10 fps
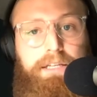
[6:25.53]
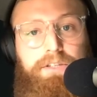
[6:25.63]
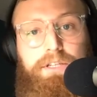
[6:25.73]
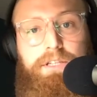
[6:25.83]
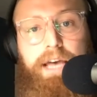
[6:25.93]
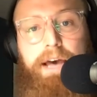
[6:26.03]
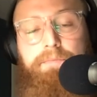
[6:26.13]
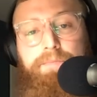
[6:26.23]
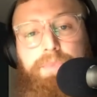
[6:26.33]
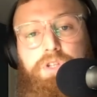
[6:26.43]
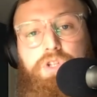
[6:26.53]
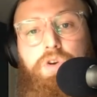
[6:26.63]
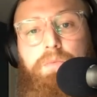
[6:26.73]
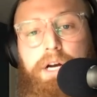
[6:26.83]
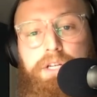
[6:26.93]
it's just that
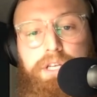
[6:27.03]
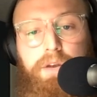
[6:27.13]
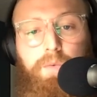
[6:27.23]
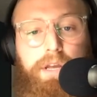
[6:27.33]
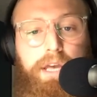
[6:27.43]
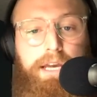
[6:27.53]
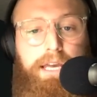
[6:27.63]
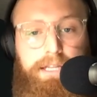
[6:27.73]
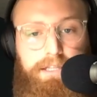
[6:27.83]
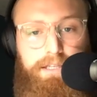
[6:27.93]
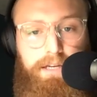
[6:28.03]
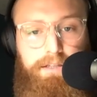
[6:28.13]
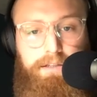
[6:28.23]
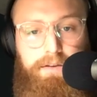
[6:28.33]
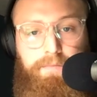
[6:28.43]
too much can work against
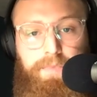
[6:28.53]
us.